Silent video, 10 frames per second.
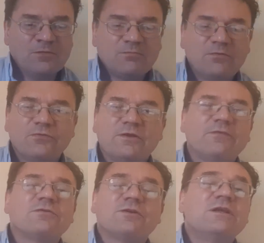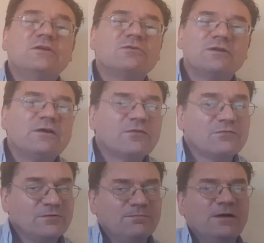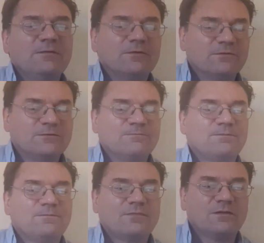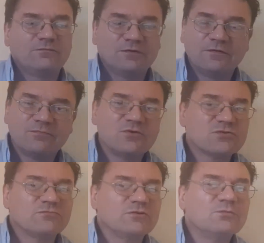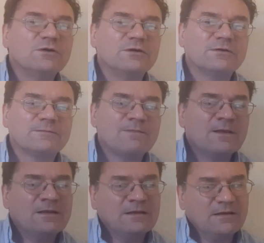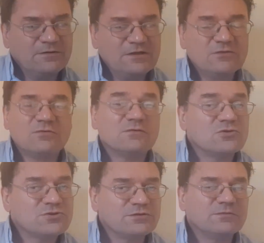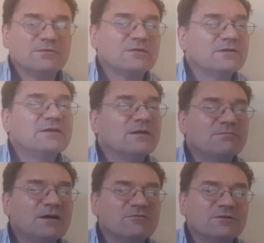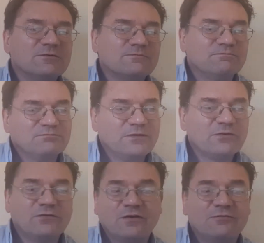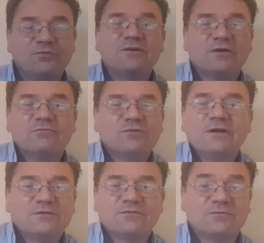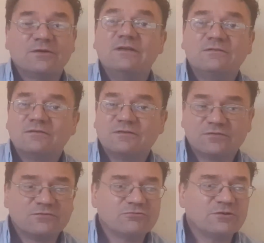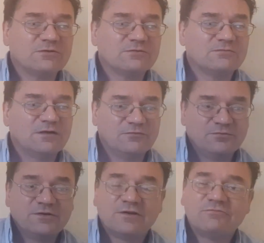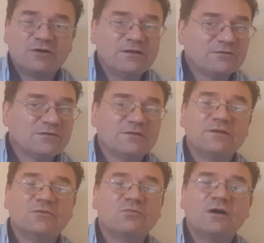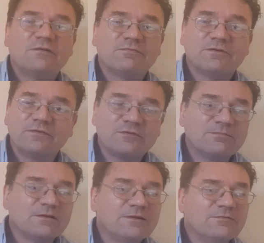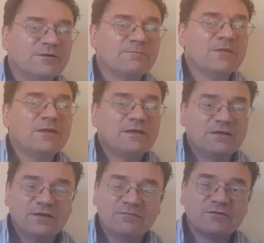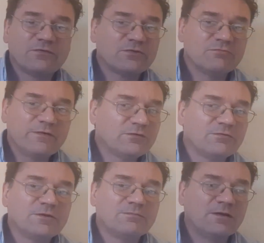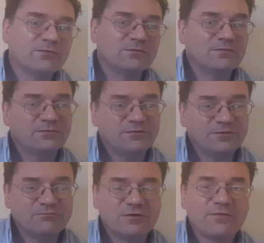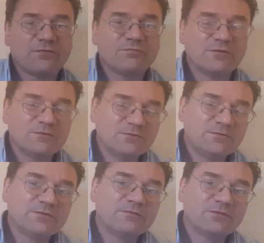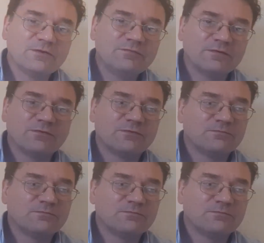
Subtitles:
Paul says that he could ask for payment for his missionary work, and he could legitimately get married. He says, have we no right to eat and to drink? Have we no right to lead a wife that is a believer, even as the rest of the apostles and the brothers of the Lord and Cephas,